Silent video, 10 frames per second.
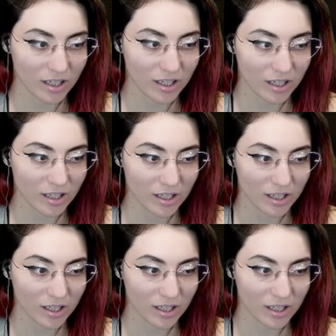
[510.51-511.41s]

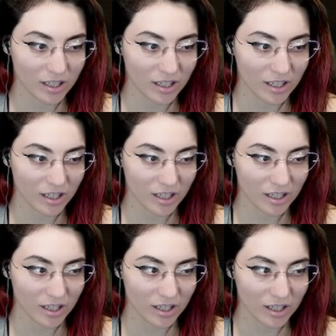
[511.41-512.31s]

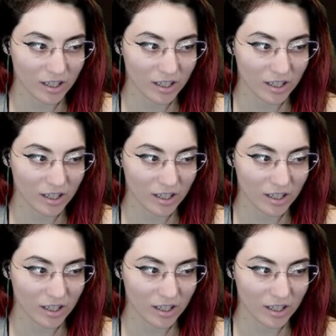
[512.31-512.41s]
(no one is talking)